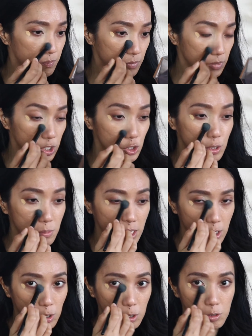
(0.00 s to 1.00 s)
This should be
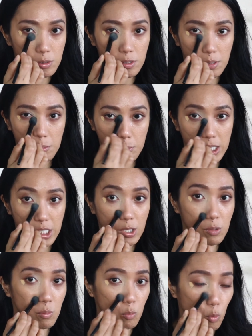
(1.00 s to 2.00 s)
called
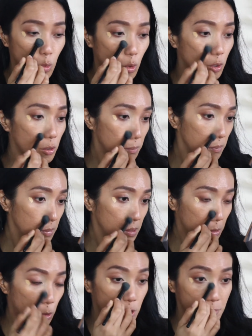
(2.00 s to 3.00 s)
medium warm
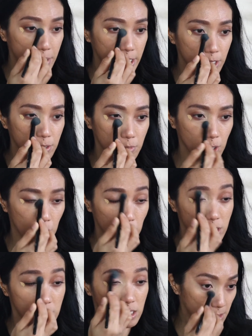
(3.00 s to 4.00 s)
or medium
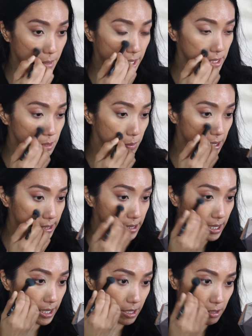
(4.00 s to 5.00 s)
golden, but it's
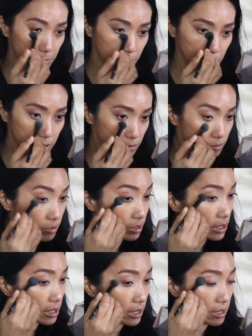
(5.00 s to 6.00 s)
blending out beautifully.